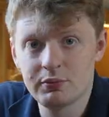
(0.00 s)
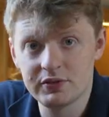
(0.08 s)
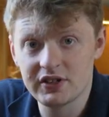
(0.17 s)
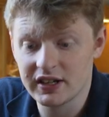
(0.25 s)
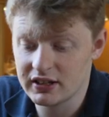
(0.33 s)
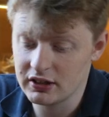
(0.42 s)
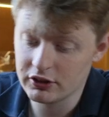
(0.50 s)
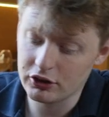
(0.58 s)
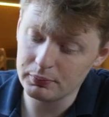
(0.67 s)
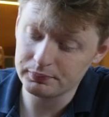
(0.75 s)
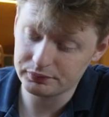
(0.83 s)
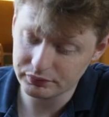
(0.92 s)
particular
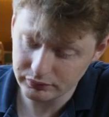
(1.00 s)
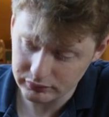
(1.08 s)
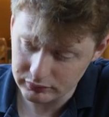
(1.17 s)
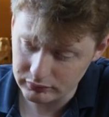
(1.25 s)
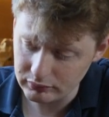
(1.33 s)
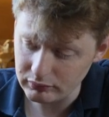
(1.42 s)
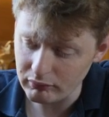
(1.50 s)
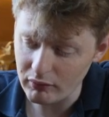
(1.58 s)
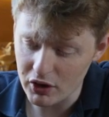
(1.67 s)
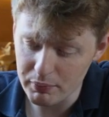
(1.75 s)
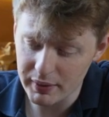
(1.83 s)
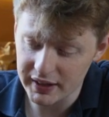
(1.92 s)
gun,
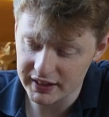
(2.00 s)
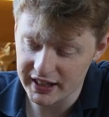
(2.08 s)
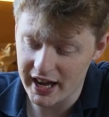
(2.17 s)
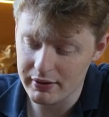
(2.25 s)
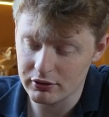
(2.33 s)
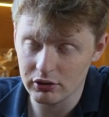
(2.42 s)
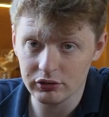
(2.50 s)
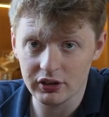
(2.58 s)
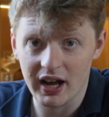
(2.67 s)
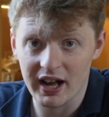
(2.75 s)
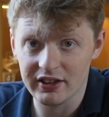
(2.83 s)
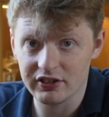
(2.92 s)
being the game gun,
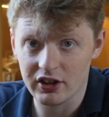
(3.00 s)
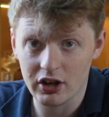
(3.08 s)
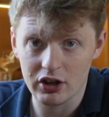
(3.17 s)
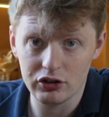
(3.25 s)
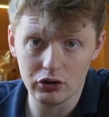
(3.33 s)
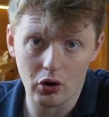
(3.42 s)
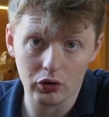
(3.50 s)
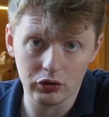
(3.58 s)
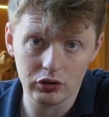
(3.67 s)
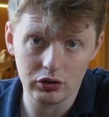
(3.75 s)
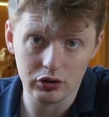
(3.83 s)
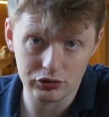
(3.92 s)
has a
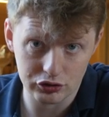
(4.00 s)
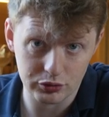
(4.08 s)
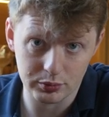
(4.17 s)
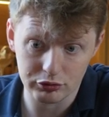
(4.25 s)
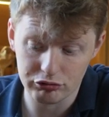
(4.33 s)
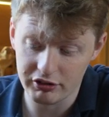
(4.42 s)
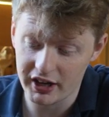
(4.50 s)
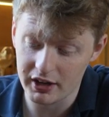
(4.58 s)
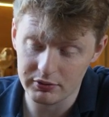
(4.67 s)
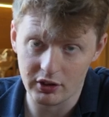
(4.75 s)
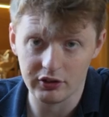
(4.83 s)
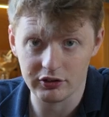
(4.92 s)
non-adjustable
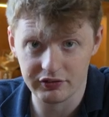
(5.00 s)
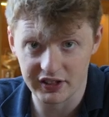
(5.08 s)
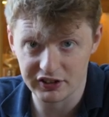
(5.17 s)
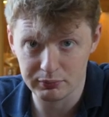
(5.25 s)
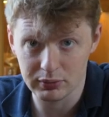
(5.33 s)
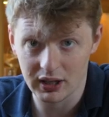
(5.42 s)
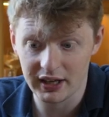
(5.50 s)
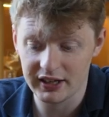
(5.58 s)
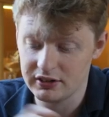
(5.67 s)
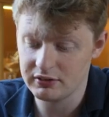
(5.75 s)
trigger, so it's a fixed blade.